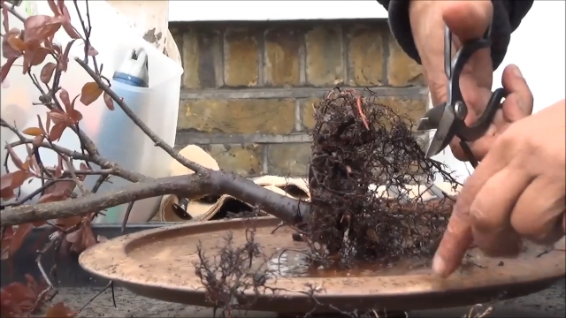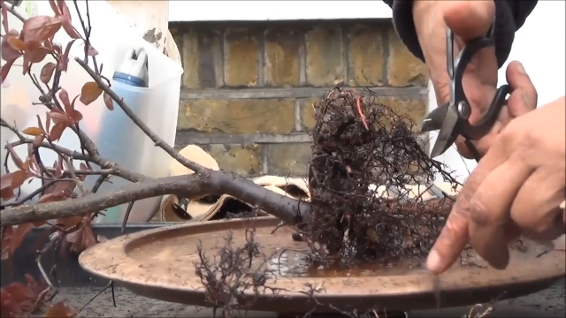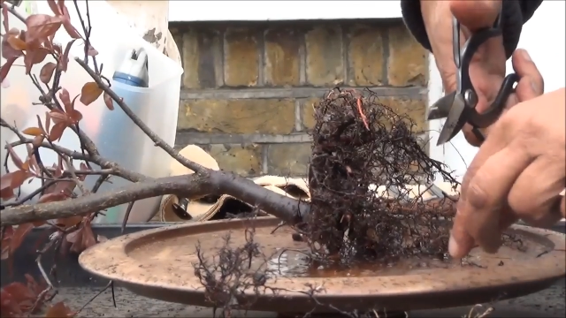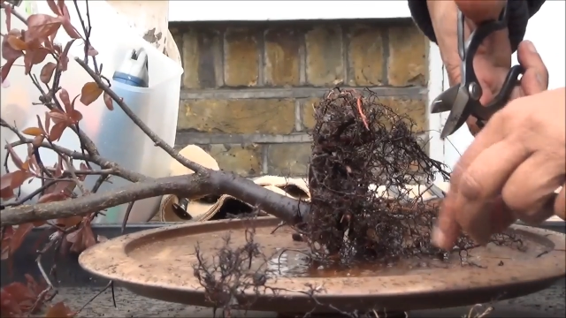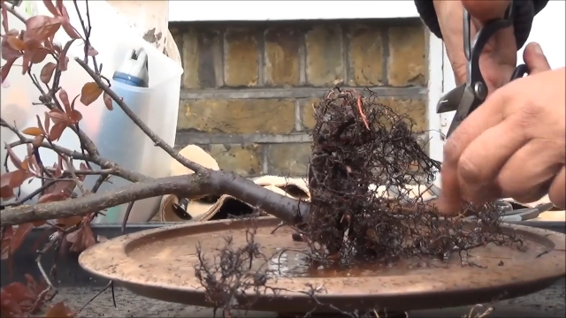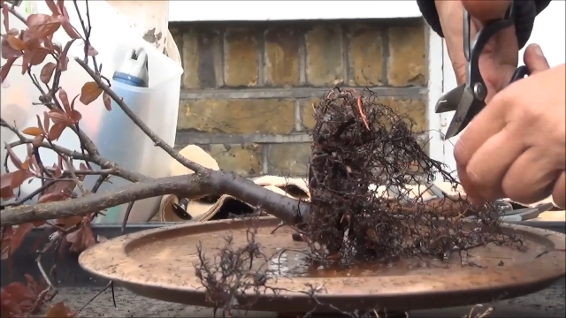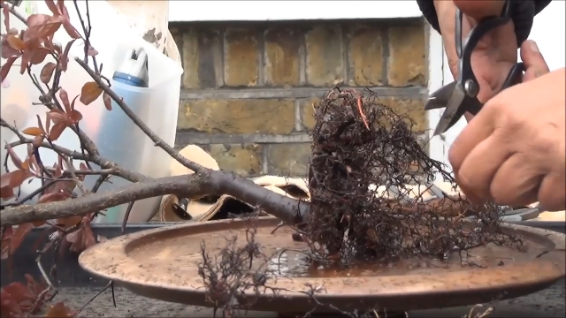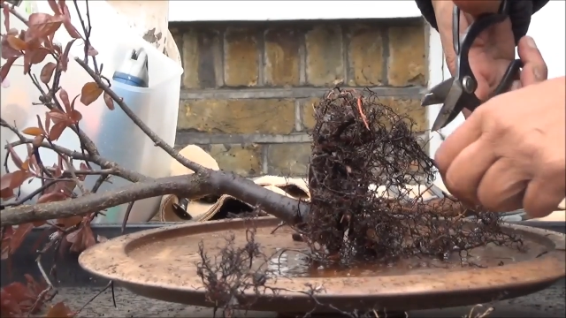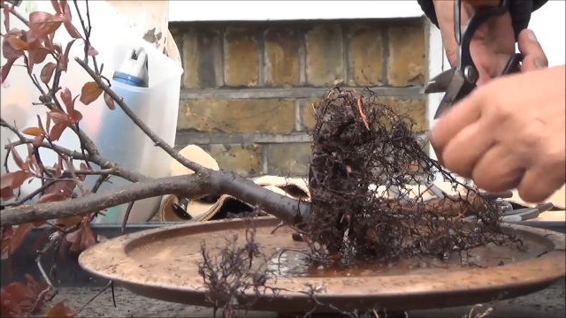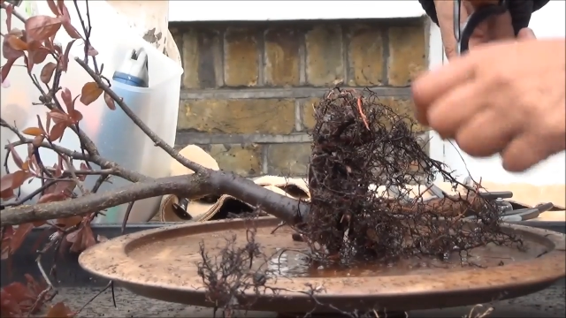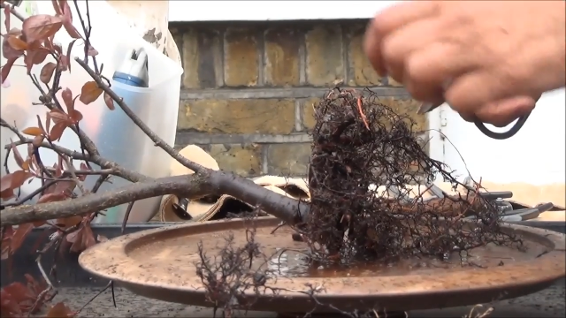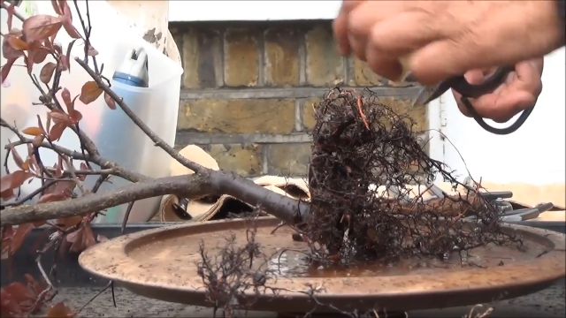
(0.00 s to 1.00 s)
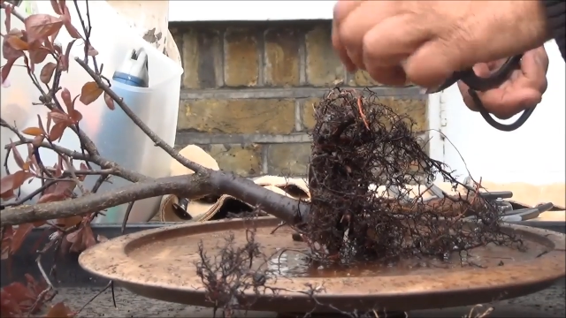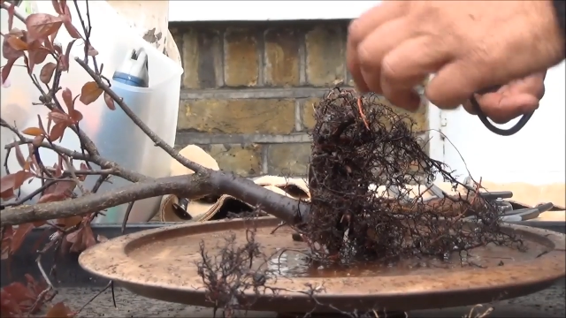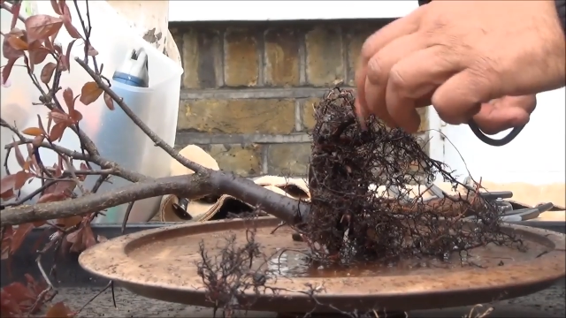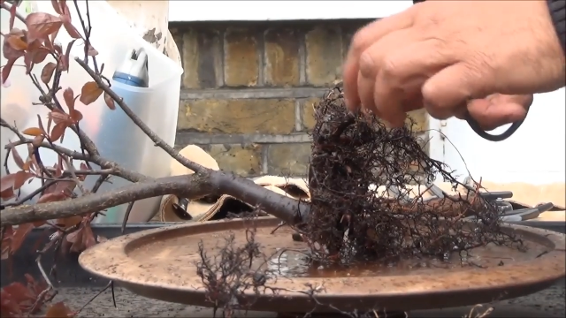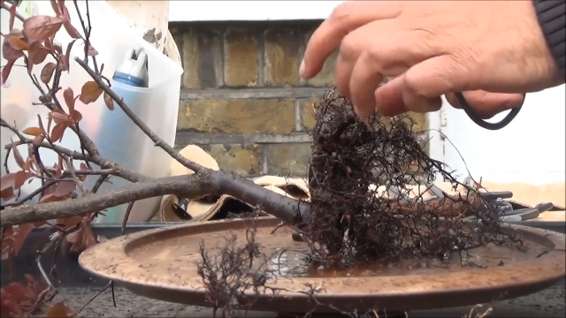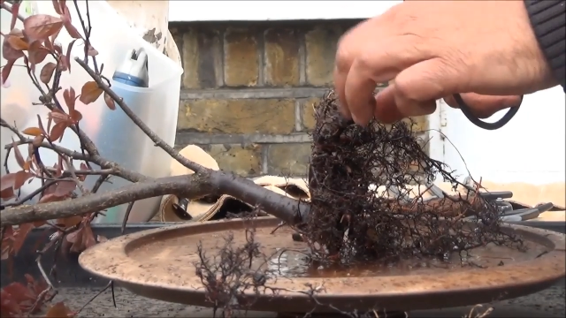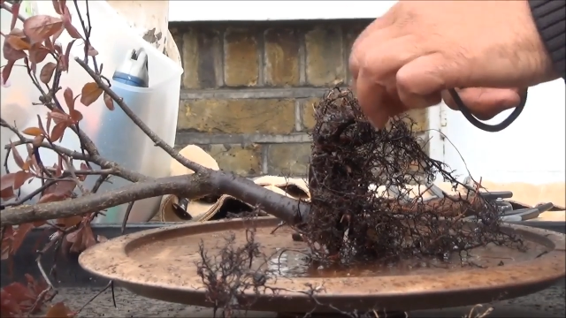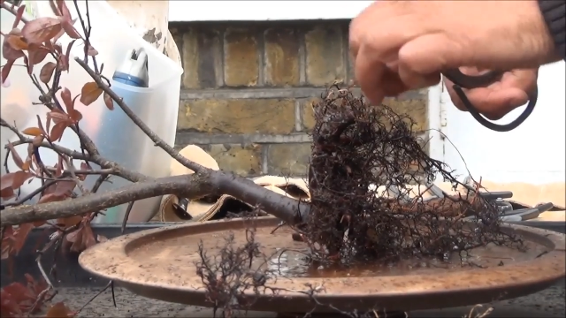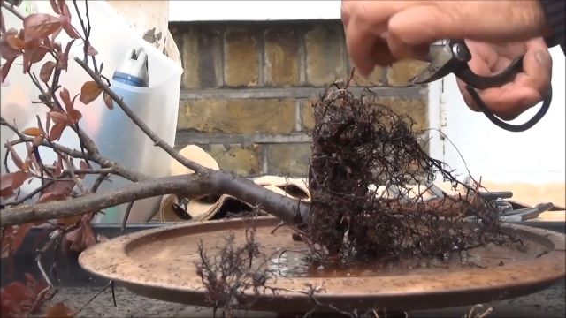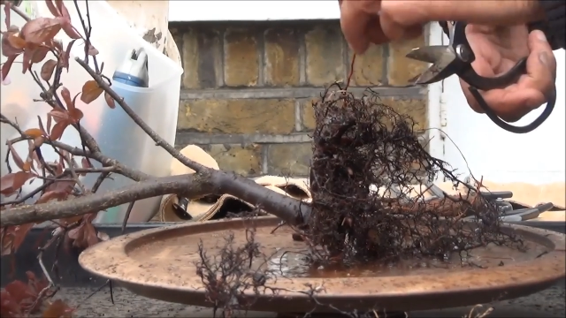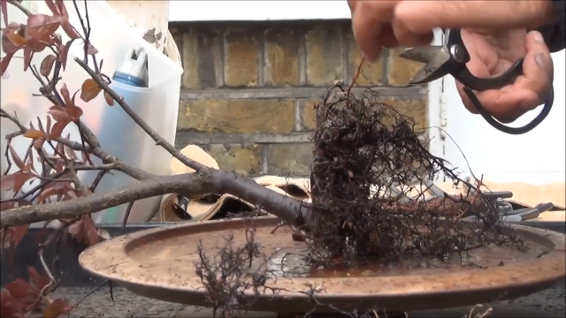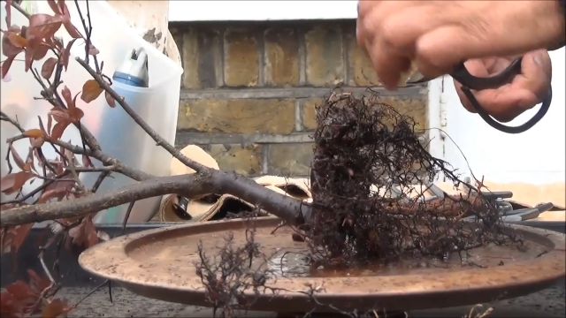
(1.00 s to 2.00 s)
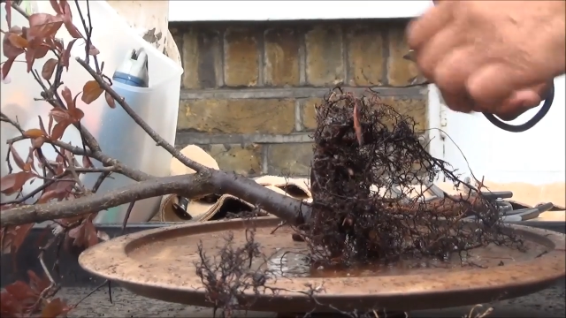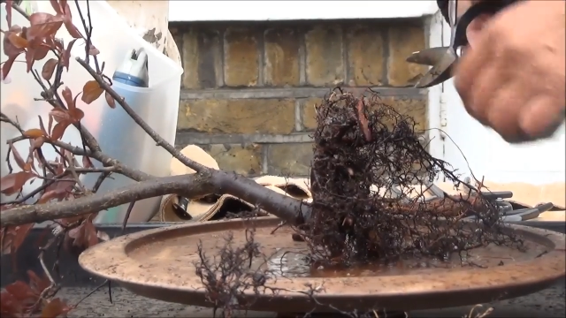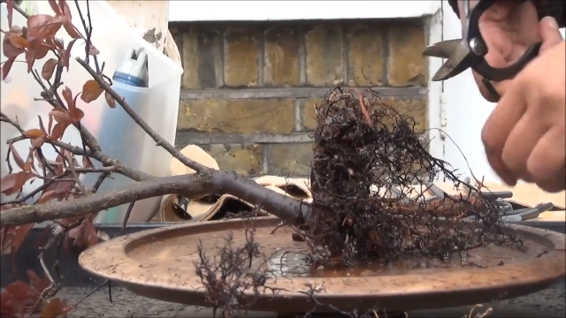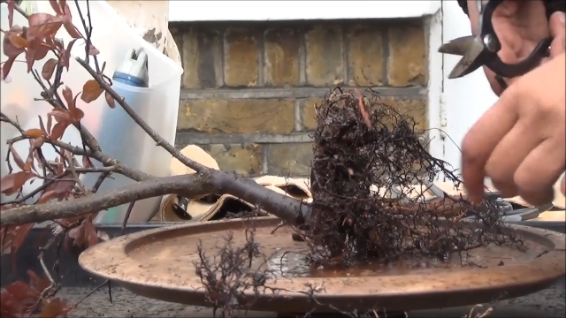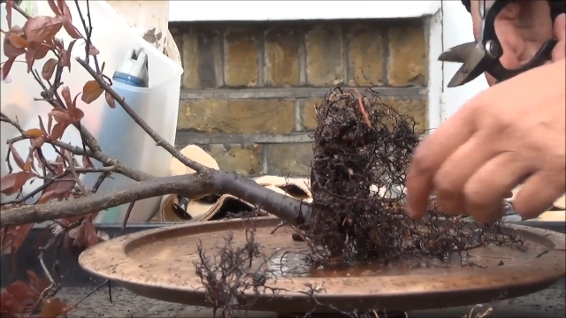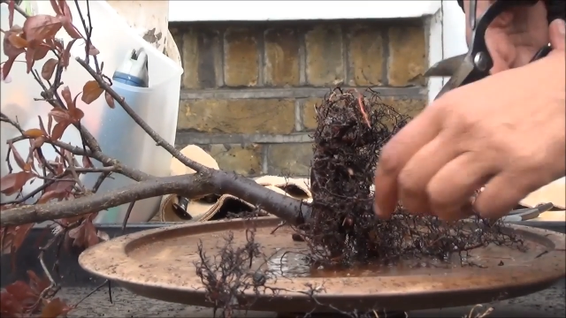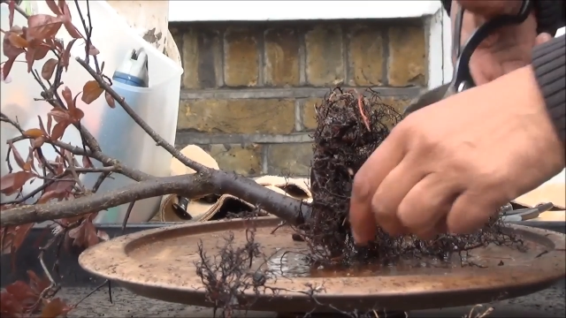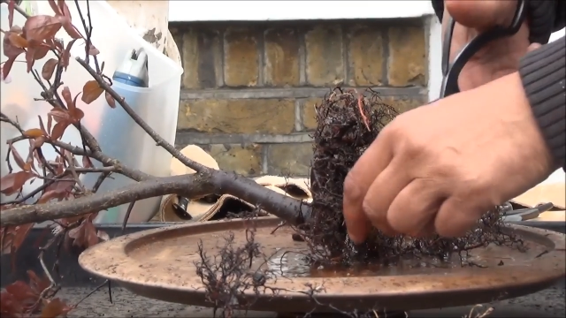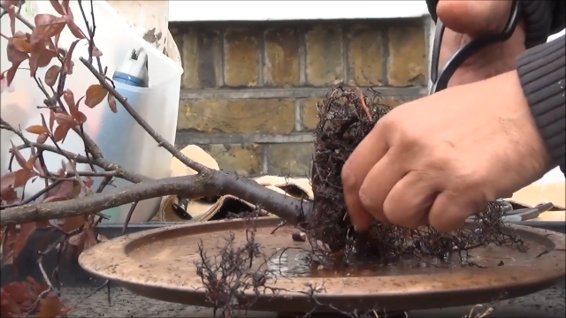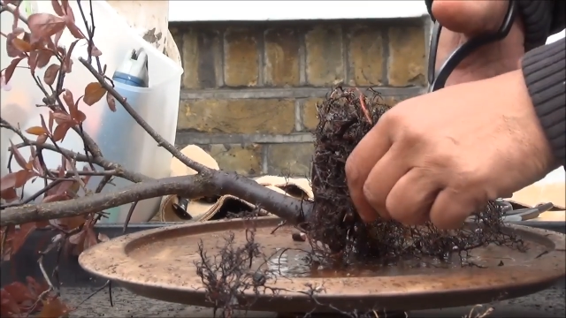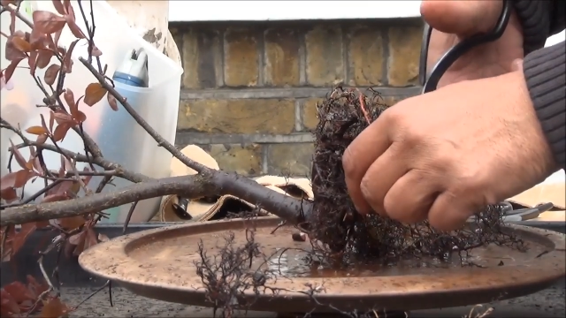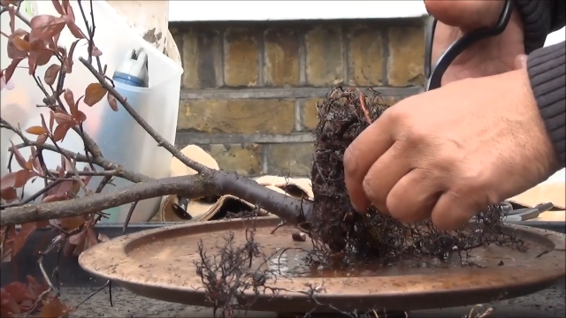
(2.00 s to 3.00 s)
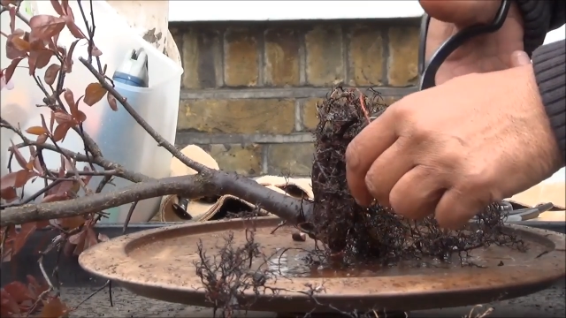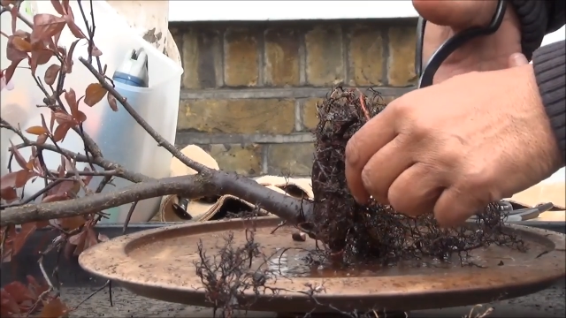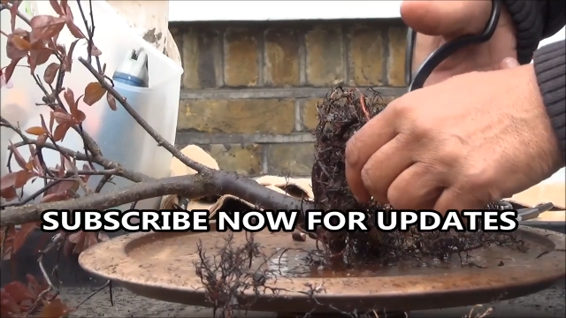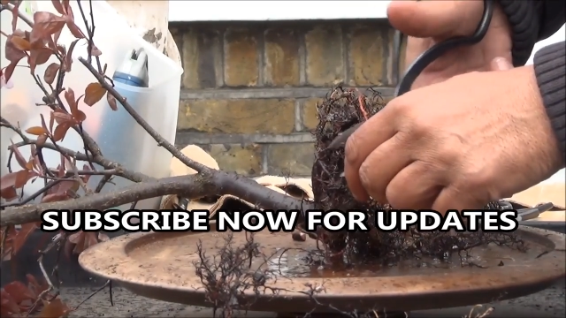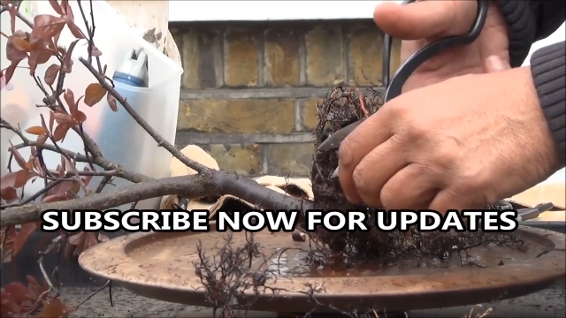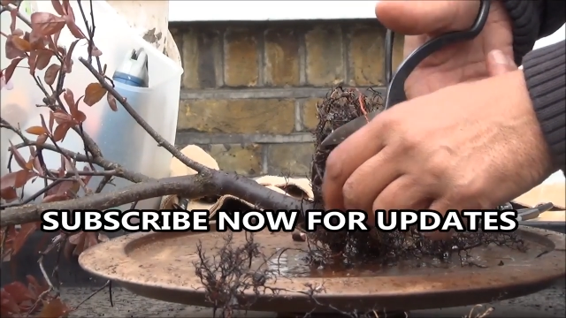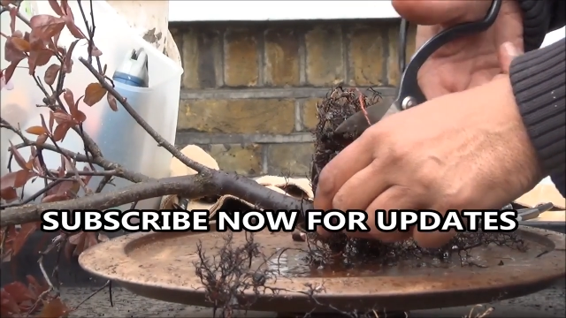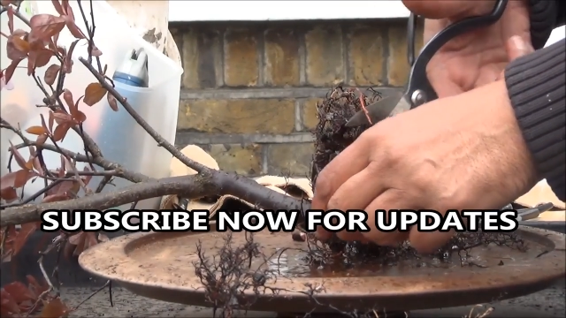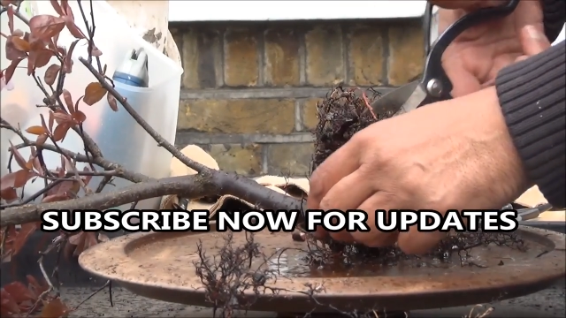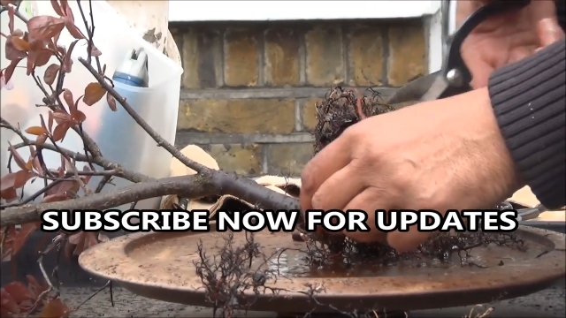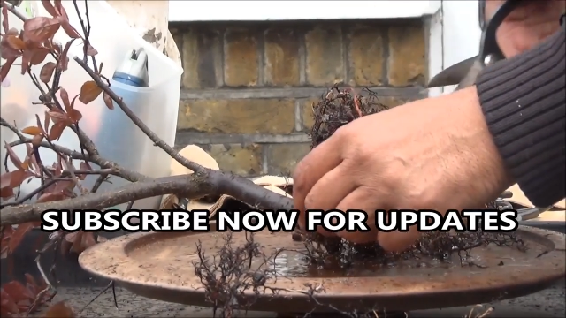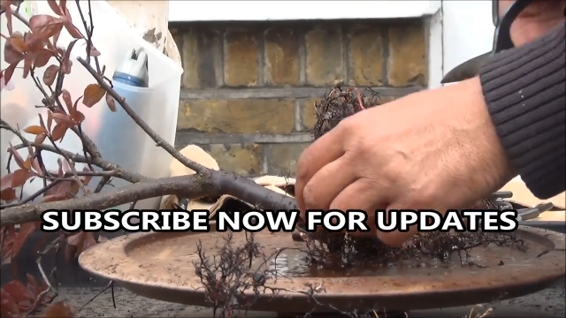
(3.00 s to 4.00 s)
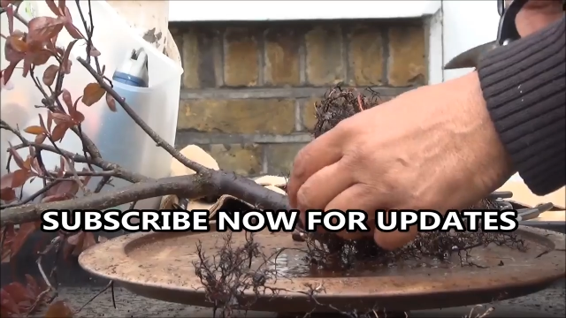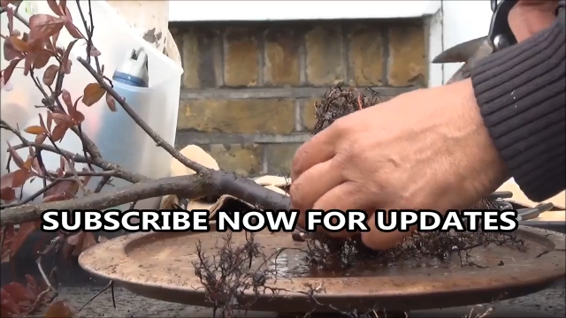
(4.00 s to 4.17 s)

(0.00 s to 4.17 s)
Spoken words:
Nobody's mouth can be seen.